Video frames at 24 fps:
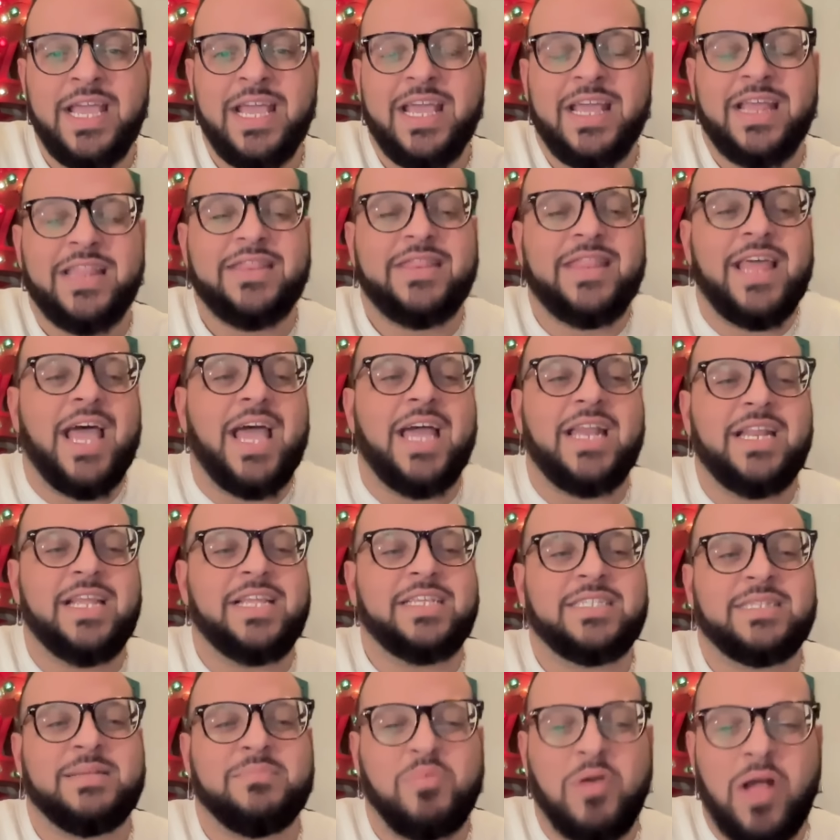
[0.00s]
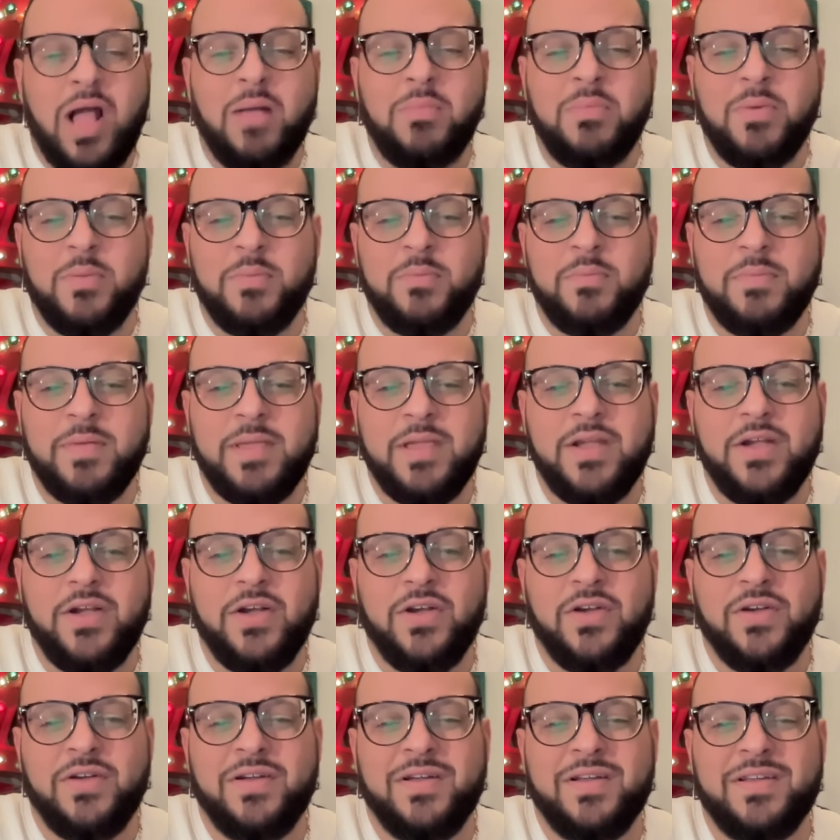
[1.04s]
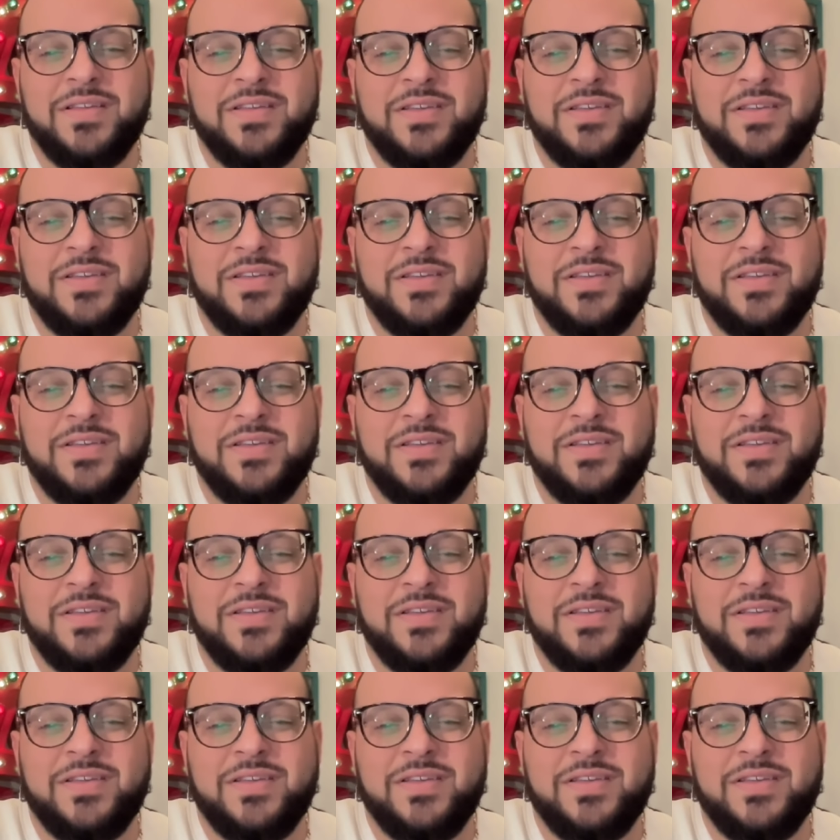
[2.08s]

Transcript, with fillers: that is the problem here.